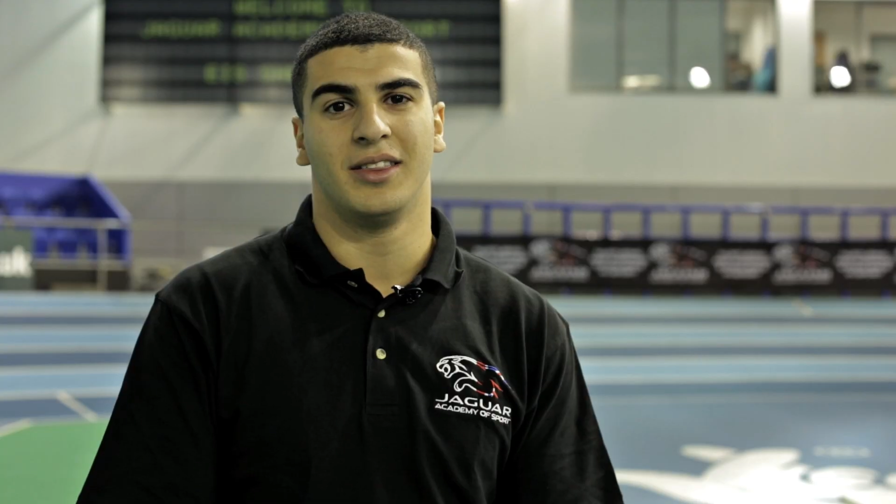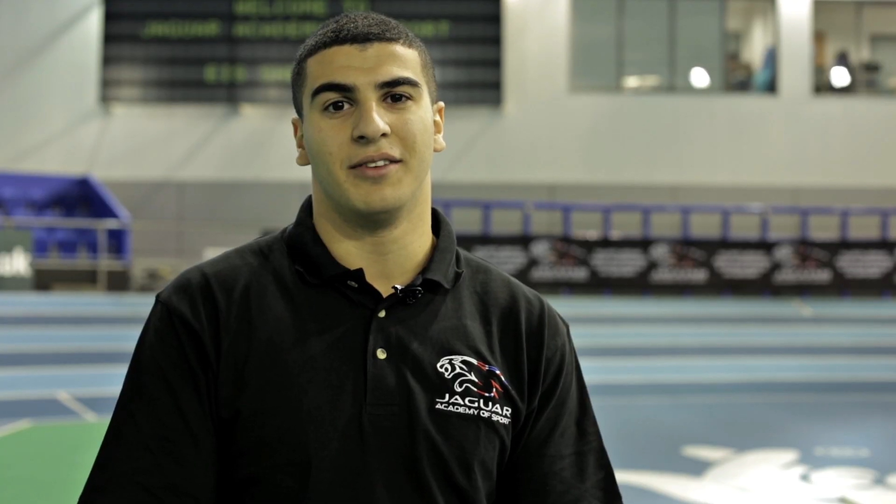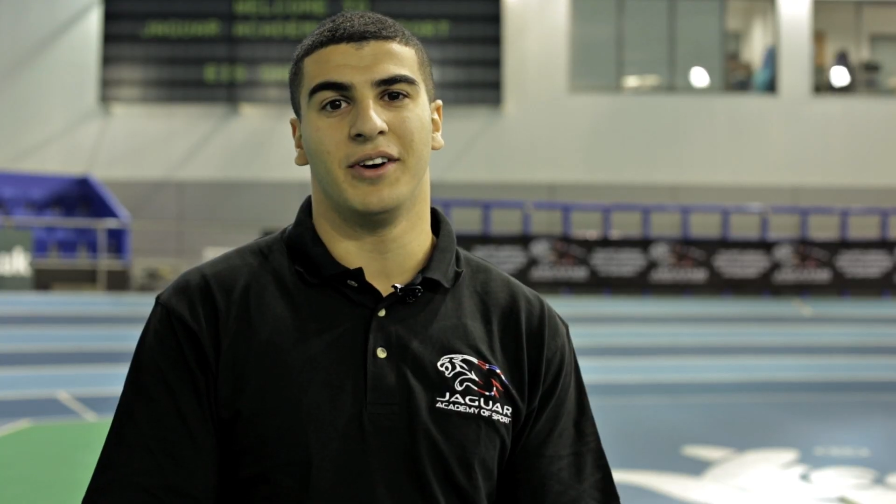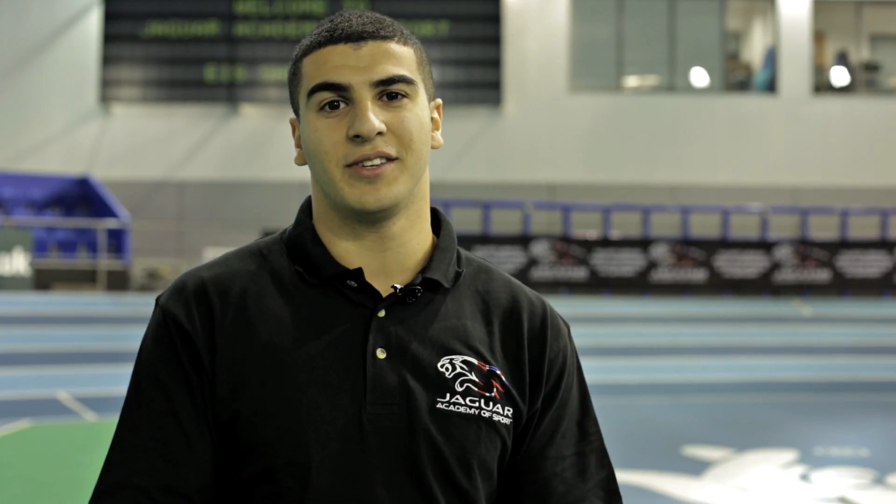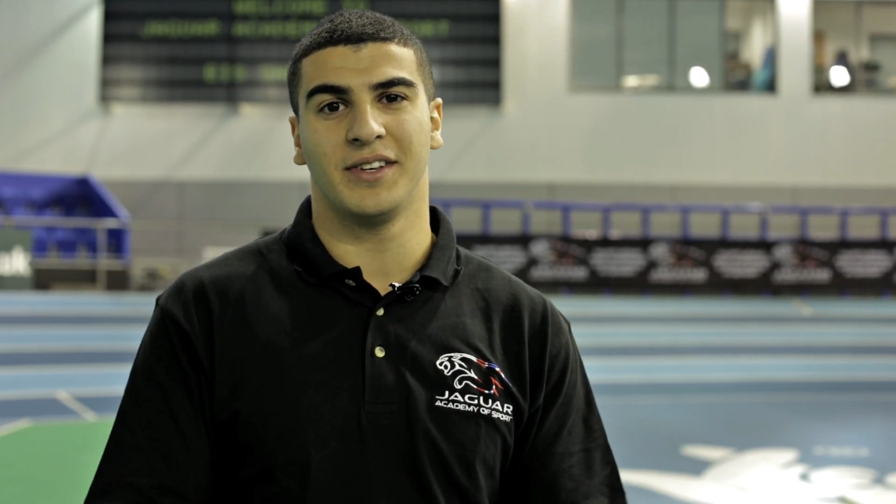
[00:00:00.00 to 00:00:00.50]

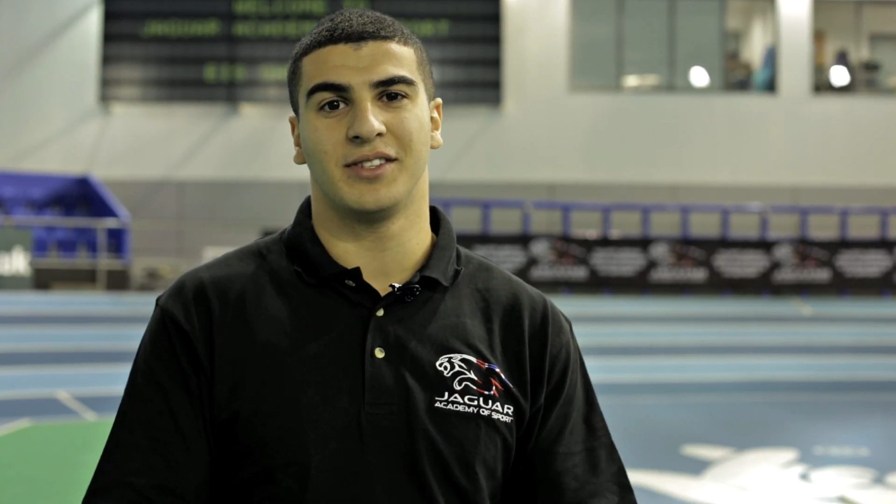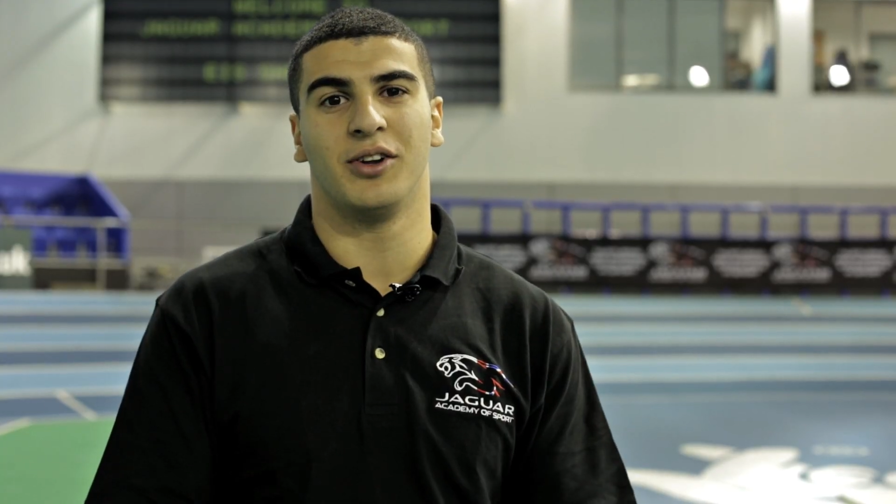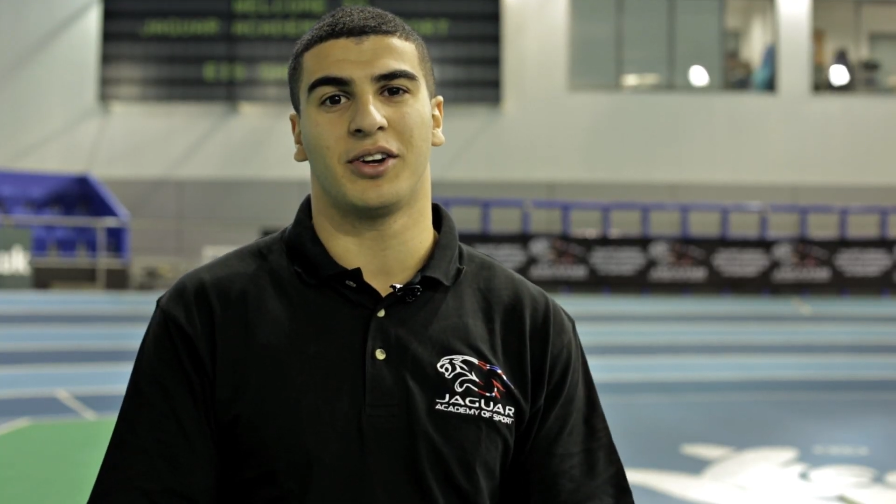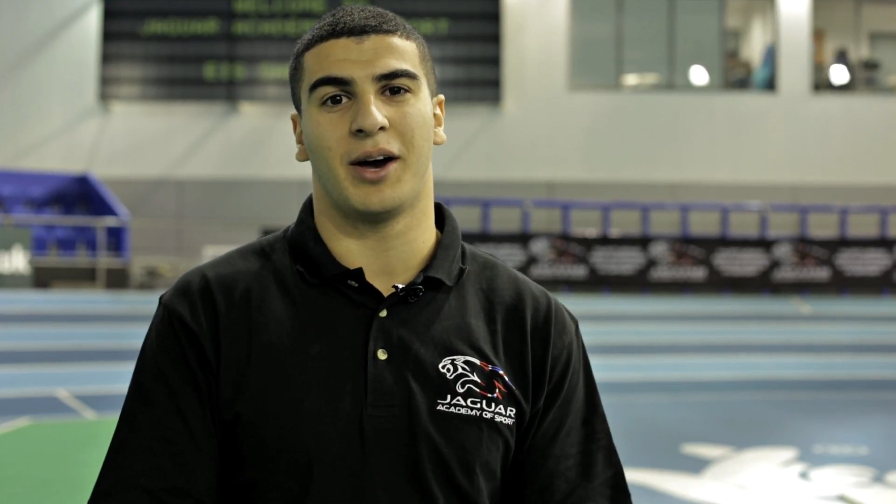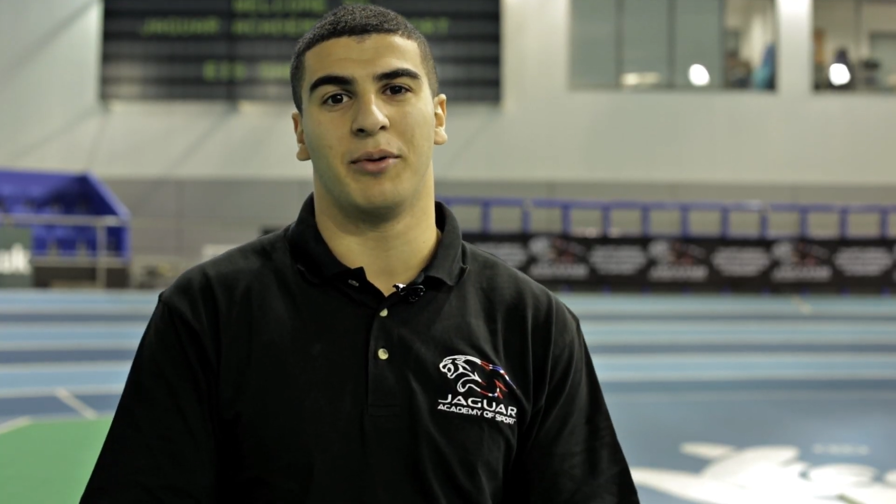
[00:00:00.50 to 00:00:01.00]
The first thing
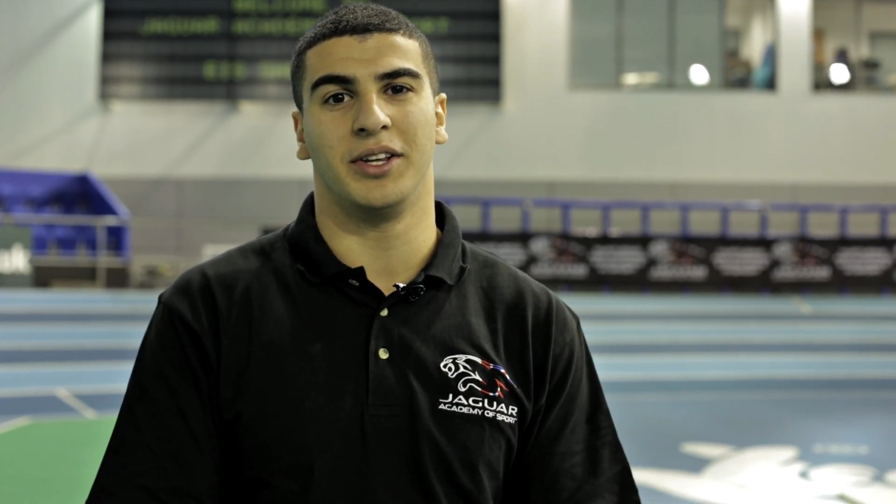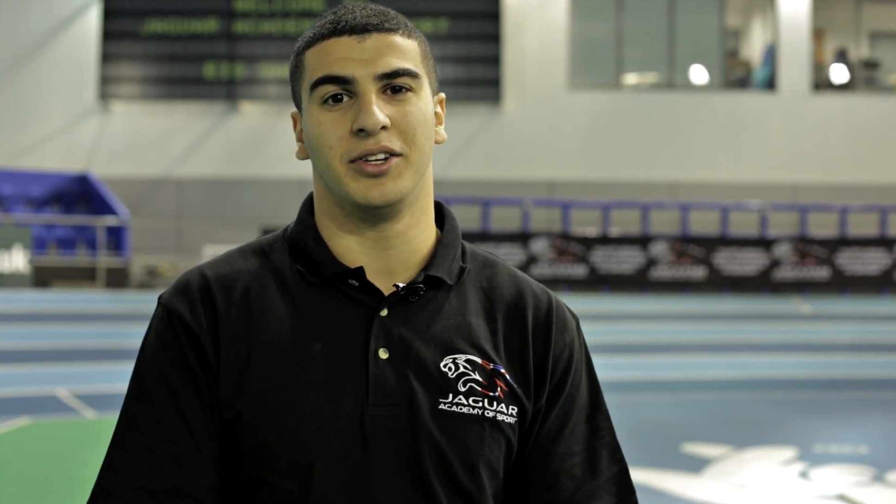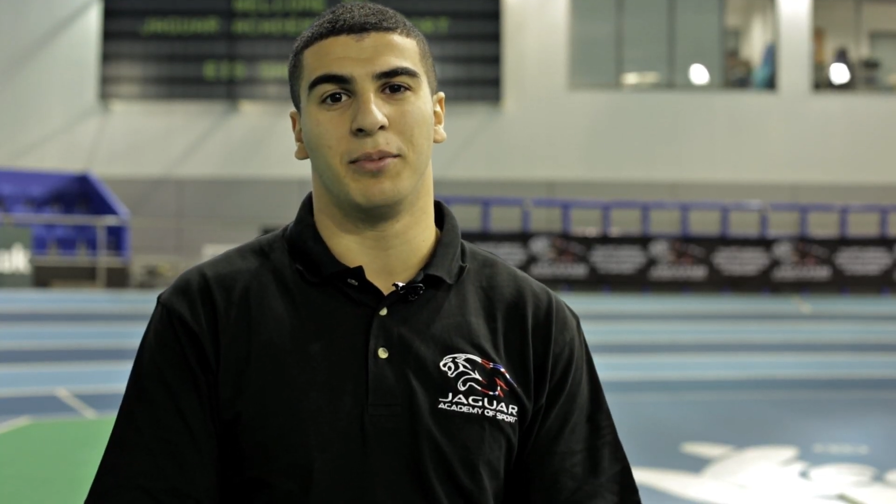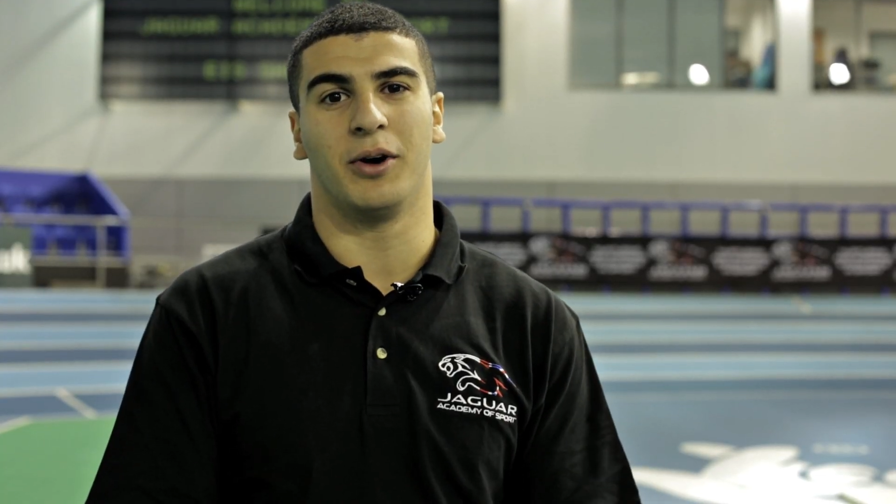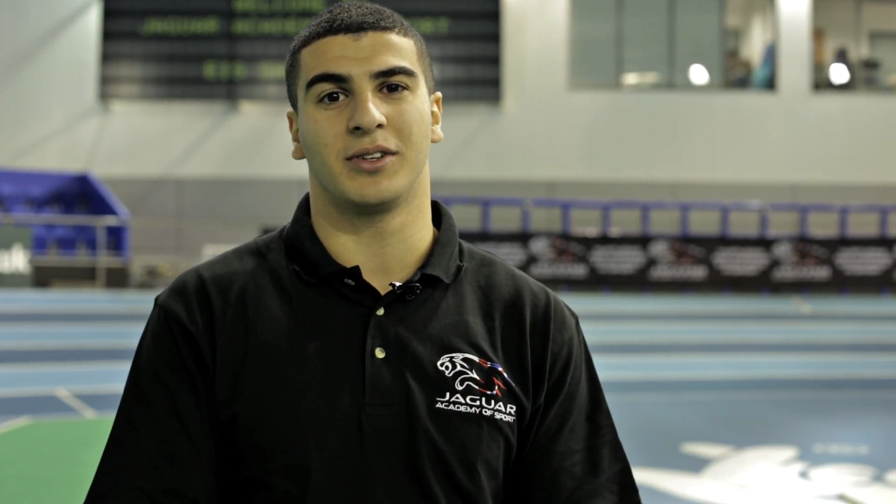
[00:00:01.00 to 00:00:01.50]
to look at when
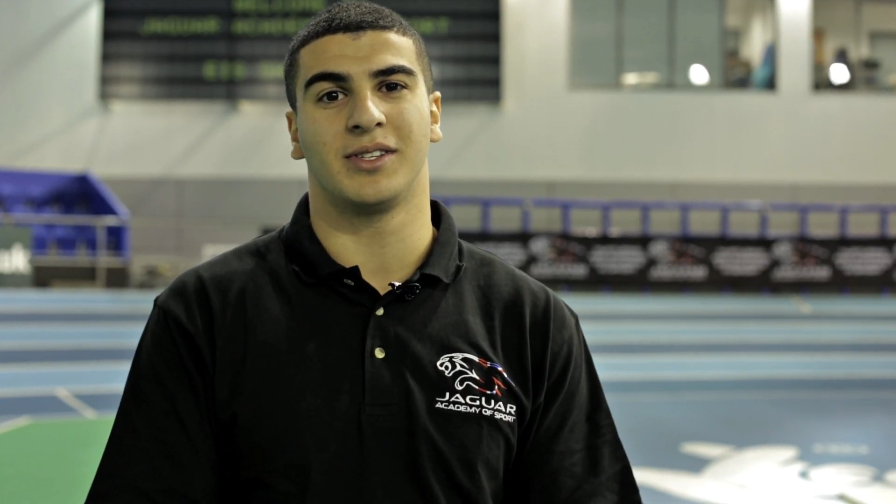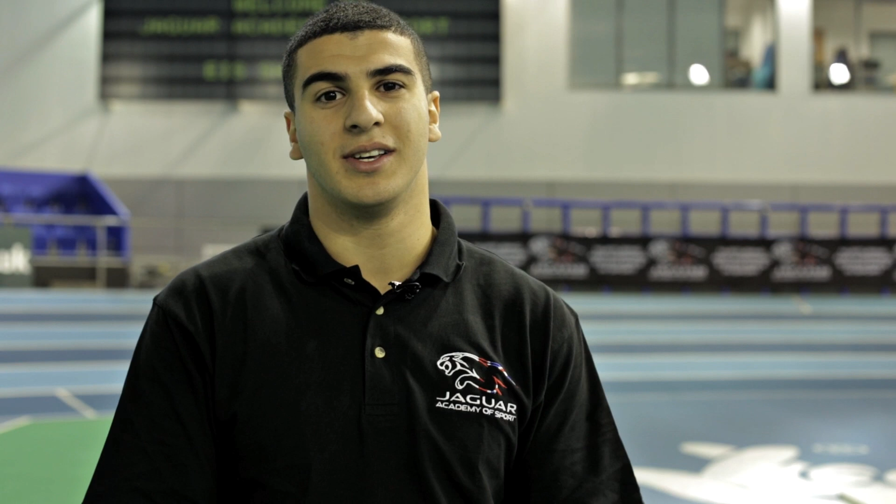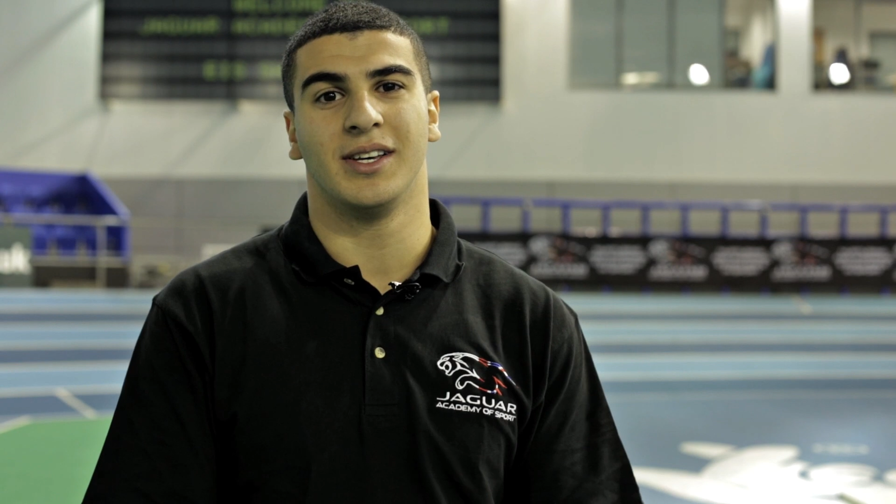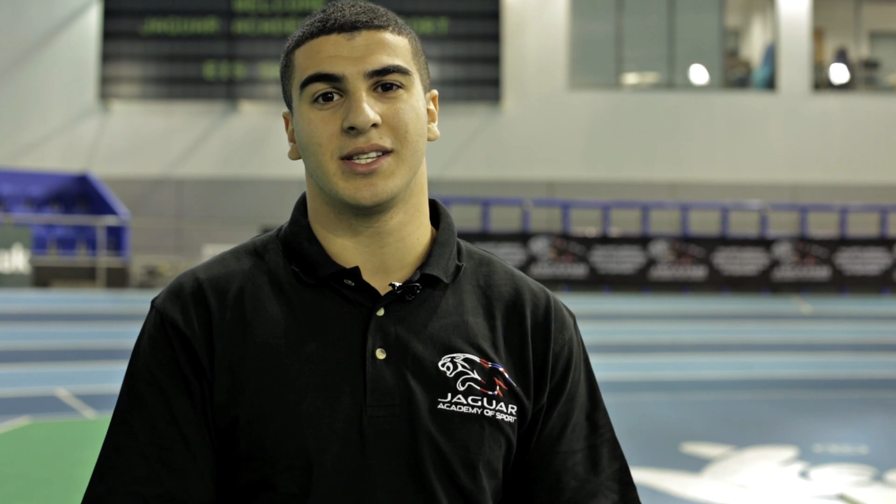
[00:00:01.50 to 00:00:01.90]
in your blocks